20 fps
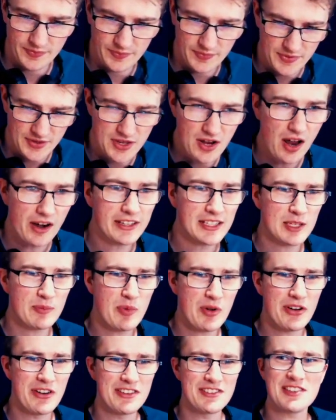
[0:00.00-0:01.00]
not
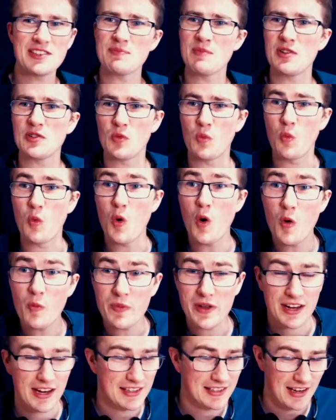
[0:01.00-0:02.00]
experience as much
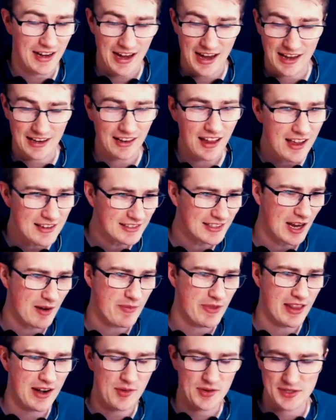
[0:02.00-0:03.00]
warping as I had last time
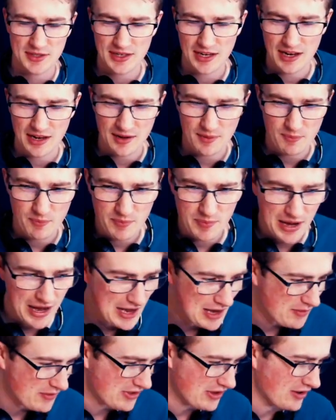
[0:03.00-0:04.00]
that I was
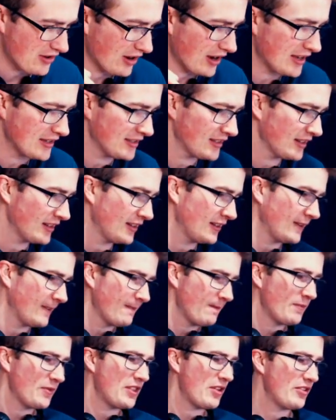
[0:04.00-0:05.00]
painting with you guys.
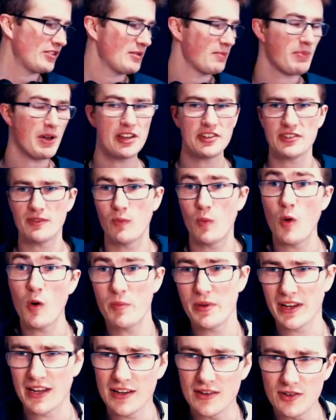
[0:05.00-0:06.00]
There was a bunch of
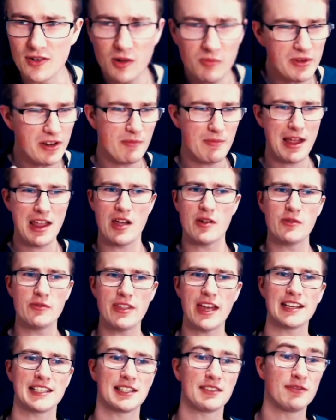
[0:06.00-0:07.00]
warping, and normally on my own
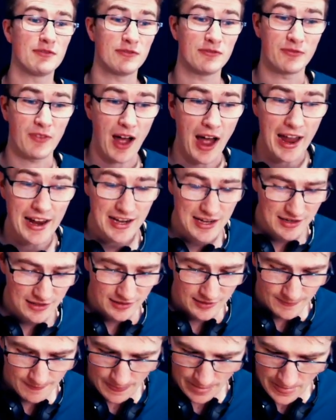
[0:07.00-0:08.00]
that's fine,
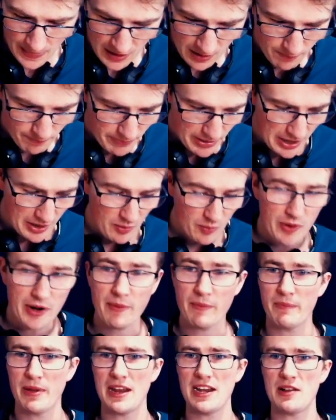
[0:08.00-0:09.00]
but when
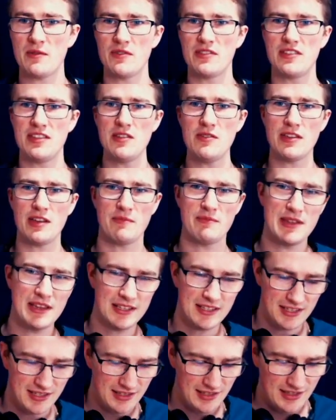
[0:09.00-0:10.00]
I'm painting with you, that
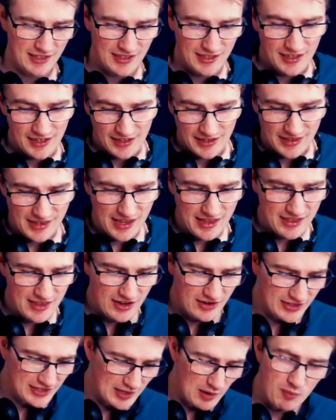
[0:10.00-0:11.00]
means that
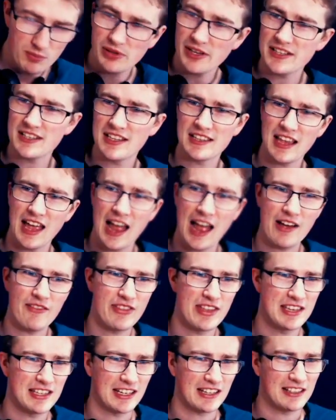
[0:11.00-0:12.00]
there's some places that have
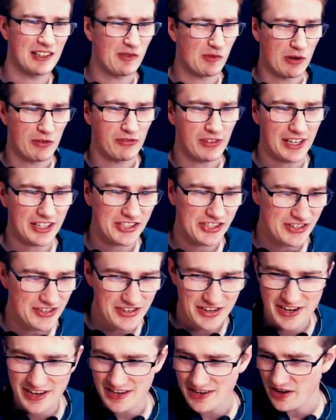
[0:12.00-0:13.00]
these like little reflections
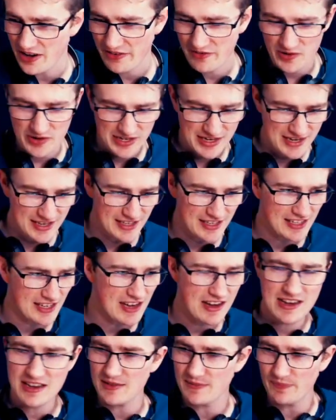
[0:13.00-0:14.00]
in it and not everyone can
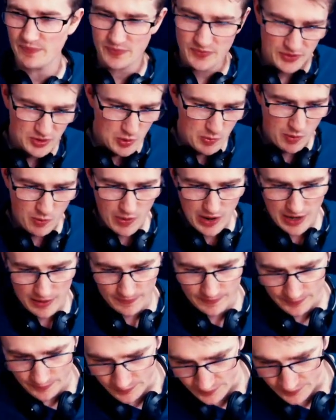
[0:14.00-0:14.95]
see super well.